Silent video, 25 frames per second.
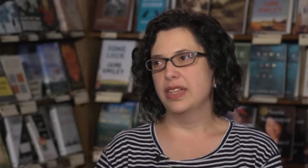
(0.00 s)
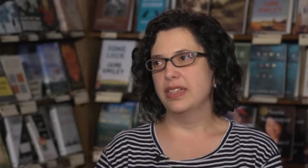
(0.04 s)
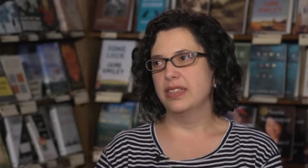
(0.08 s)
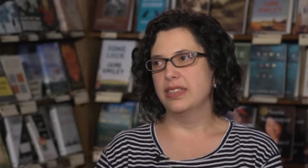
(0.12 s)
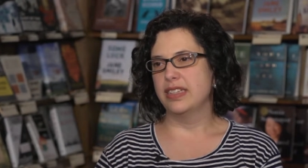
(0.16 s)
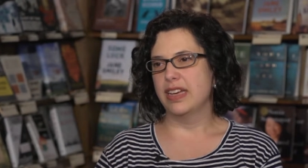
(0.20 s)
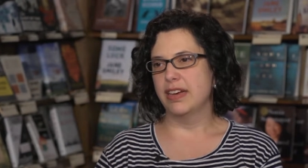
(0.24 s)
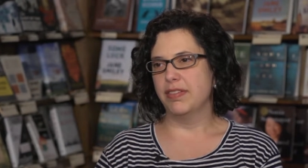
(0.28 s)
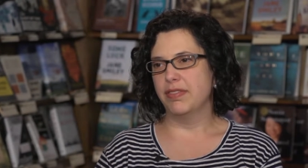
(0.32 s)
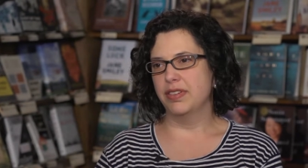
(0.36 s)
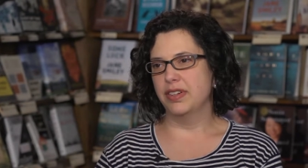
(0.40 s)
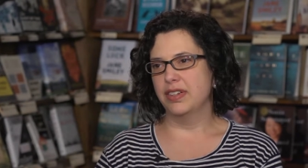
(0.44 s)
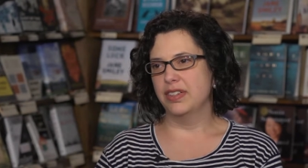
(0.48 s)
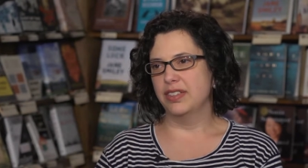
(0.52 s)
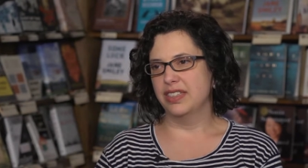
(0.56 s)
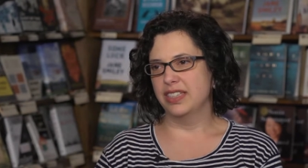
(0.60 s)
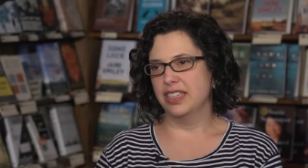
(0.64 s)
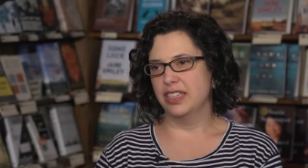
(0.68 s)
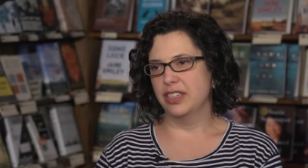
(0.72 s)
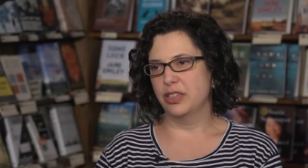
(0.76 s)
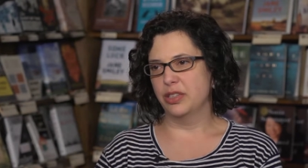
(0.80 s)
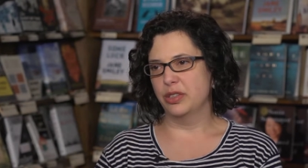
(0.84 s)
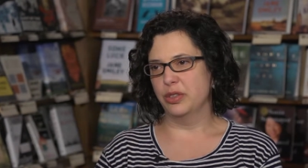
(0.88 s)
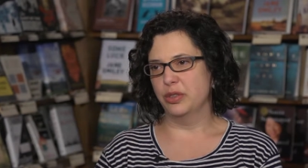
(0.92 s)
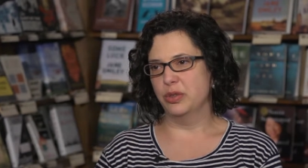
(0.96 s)
definitely
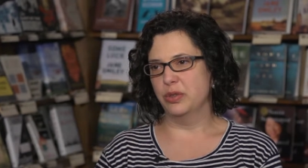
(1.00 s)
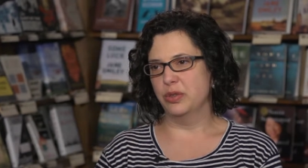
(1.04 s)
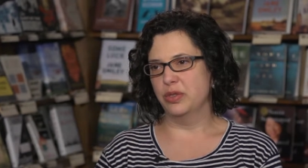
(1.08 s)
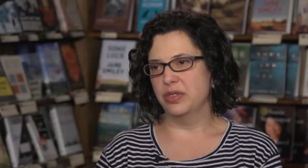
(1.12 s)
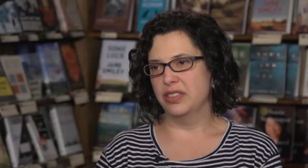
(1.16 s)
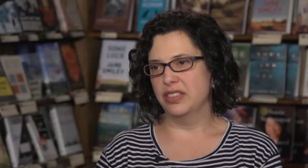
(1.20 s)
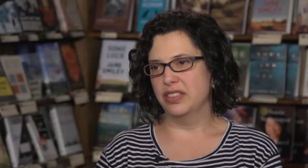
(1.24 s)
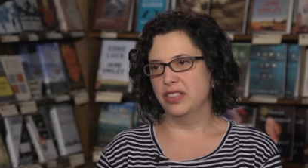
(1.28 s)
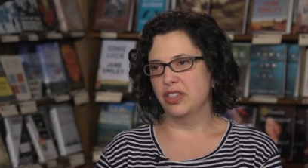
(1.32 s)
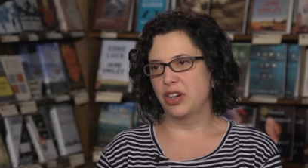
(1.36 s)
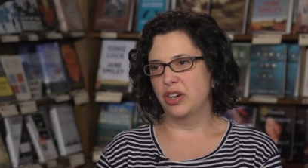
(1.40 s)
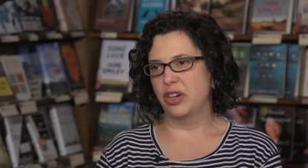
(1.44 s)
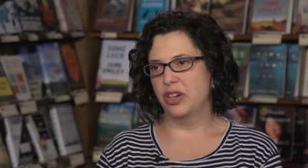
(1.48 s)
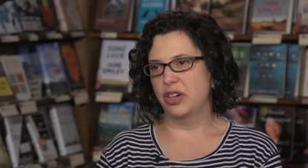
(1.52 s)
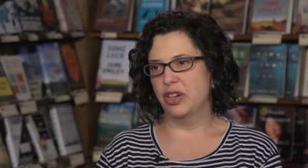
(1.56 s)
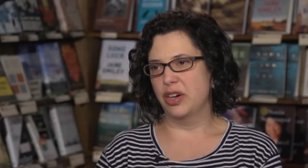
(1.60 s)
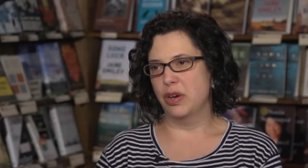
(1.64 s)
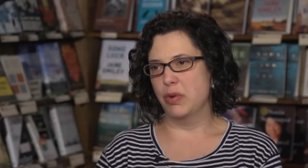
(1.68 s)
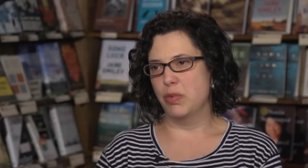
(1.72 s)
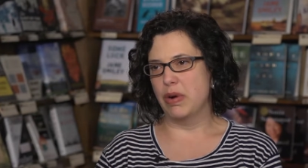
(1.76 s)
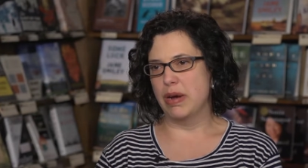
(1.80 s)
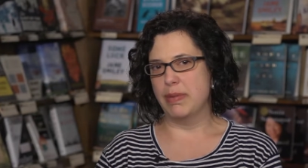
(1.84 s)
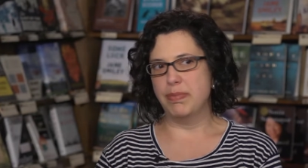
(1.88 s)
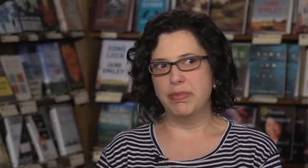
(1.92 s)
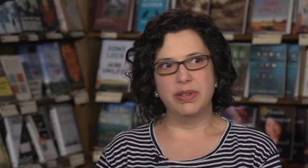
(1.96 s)
clothes are a
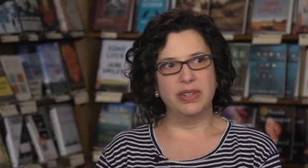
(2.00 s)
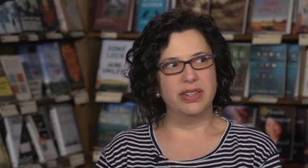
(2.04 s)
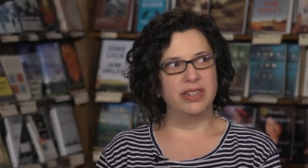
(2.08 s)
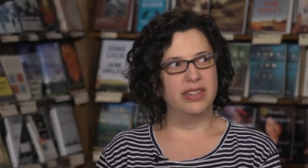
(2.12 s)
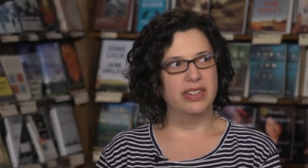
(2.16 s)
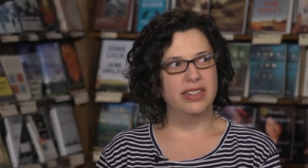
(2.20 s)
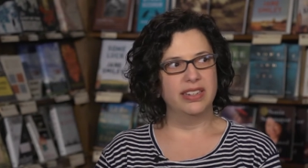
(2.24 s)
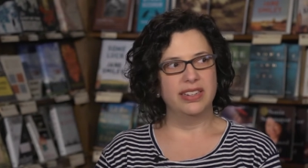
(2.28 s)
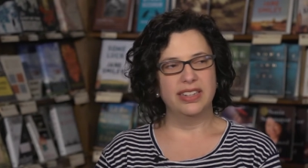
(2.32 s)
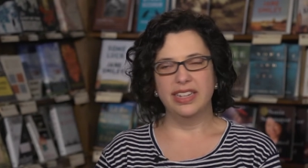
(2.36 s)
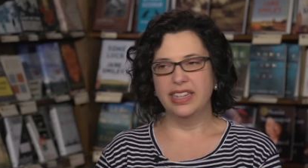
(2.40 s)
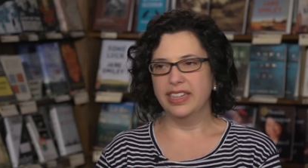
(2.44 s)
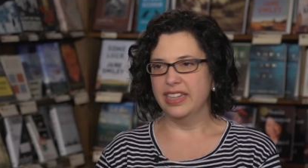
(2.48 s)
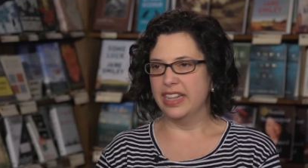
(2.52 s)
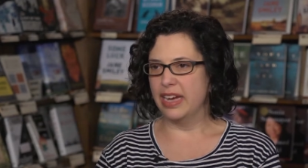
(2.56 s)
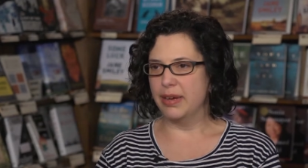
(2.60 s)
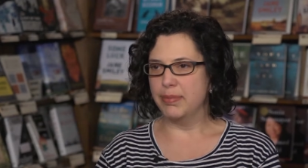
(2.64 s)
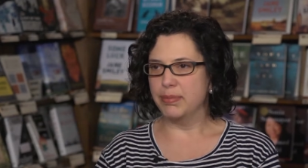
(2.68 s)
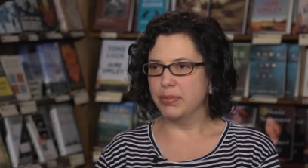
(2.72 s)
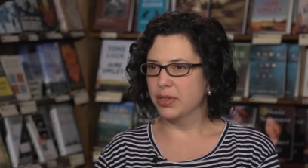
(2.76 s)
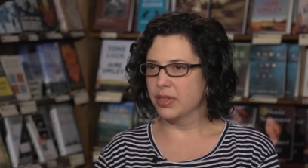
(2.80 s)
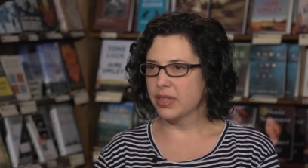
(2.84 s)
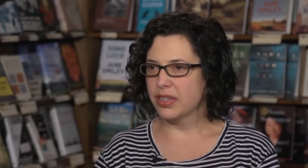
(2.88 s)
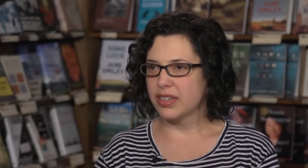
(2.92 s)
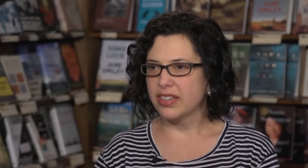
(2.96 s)
weapon in that
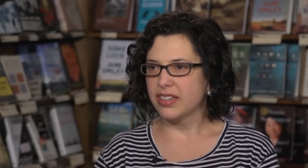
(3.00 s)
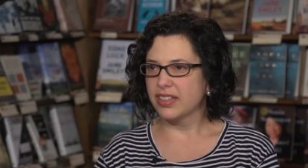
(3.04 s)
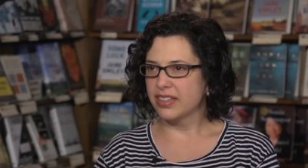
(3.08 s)
book.